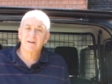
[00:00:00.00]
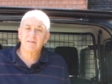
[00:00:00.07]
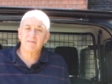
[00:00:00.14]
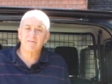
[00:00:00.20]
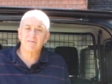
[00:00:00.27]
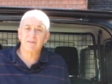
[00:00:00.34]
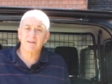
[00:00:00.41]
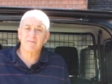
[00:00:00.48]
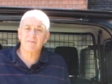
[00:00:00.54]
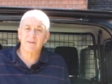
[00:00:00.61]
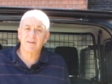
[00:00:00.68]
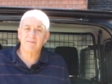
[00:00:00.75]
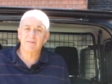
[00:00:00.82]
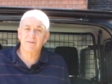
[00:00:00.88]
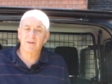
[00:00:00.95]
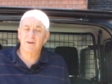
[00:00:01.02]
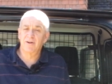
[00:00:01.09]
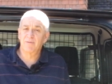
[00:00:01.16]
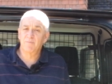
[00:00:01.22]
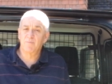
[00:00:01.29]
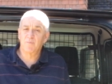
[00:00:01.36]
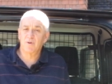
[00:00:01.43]
to see if there's a
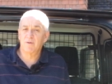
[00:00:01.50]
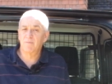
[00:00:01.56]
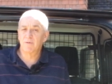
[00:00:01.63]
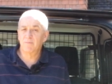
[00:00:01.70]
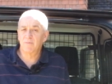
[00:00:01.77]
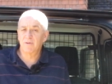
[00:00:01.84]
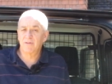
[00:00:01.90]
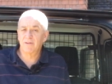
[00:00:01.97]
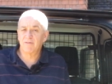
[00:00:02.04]
known problem with